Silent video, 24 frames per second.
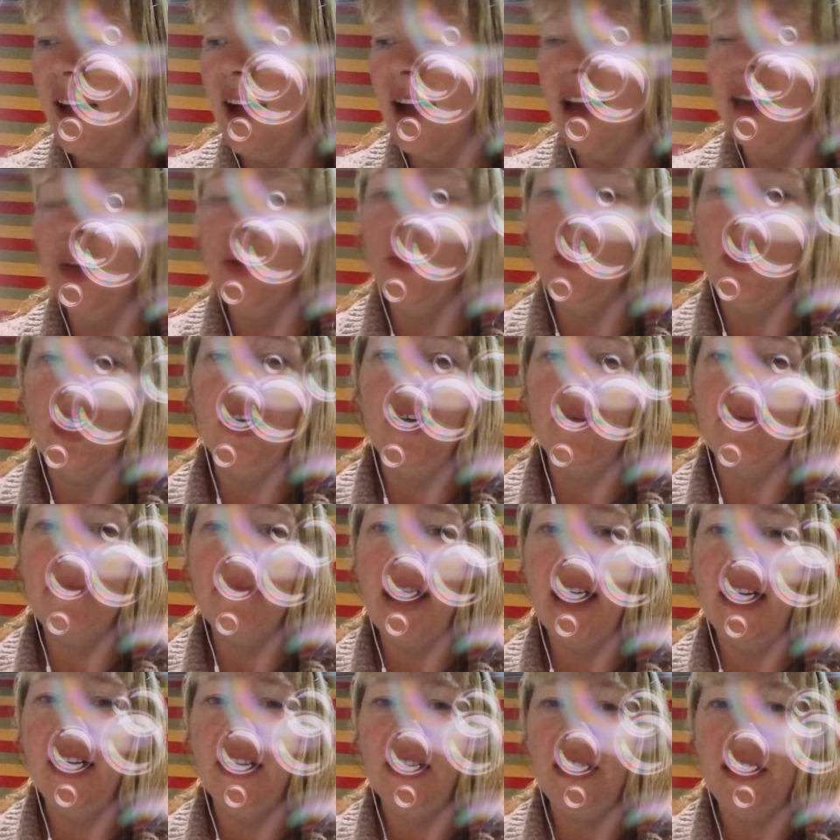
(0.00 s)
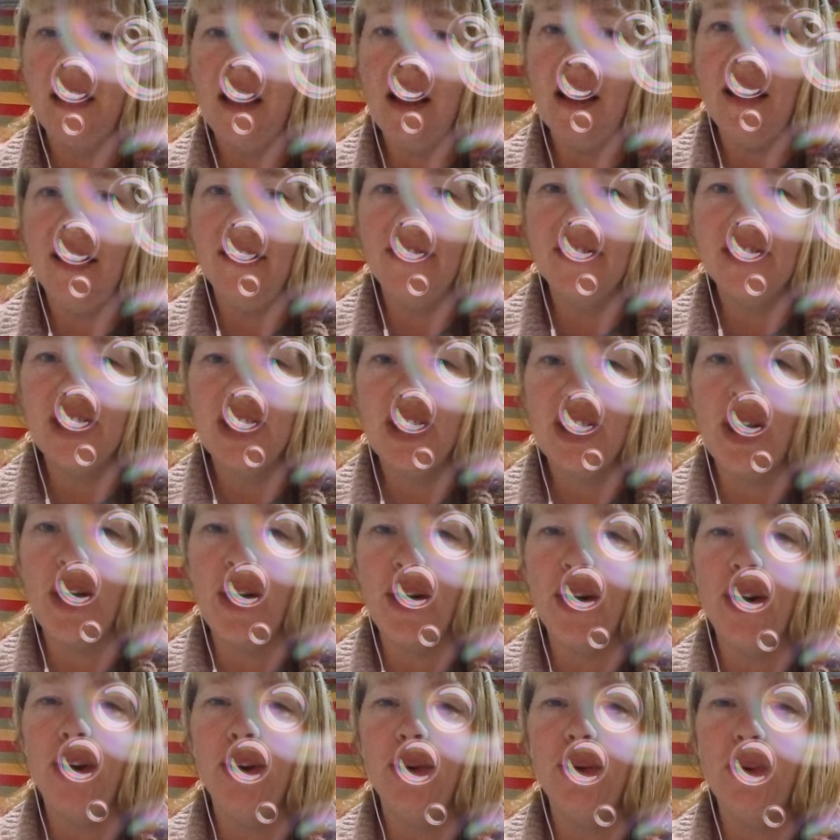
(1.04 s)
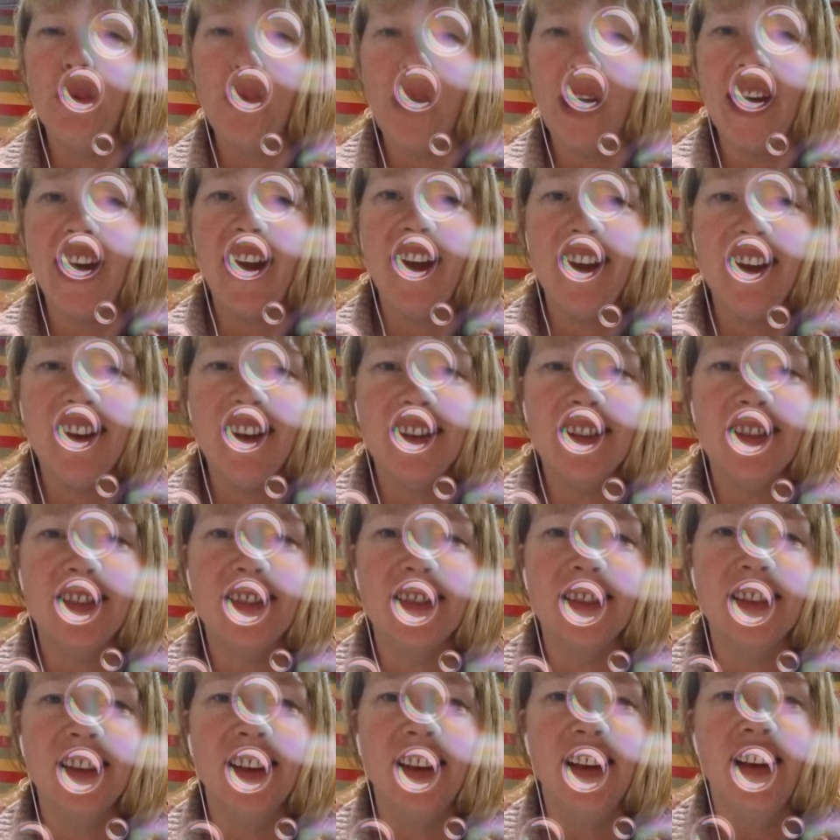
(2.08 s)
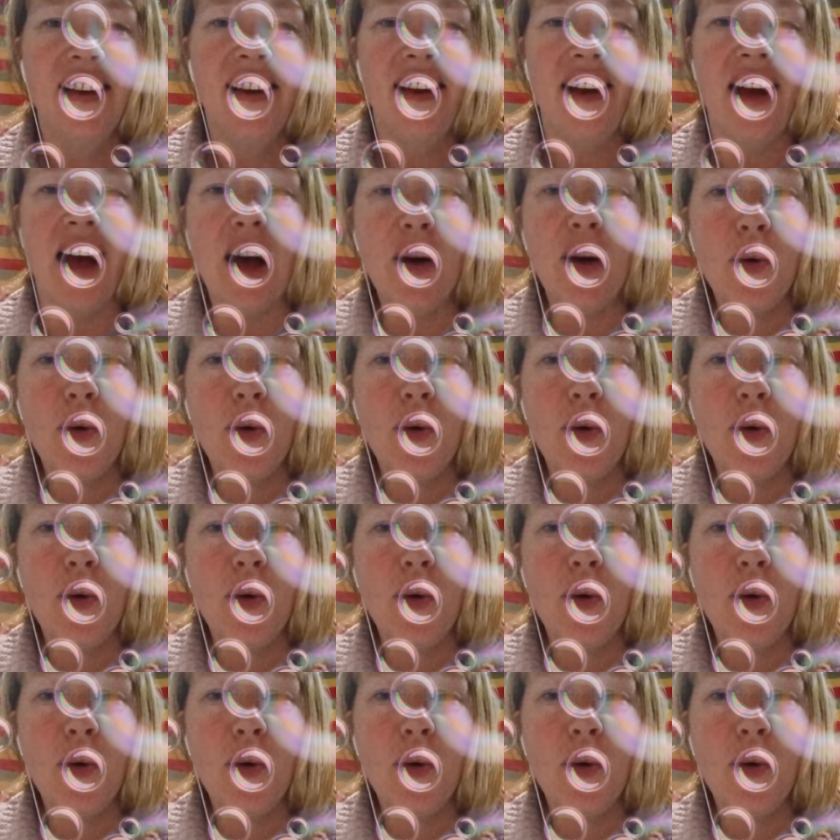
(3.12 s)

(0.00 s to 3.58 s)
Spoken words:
I don't want my love to go to waste. I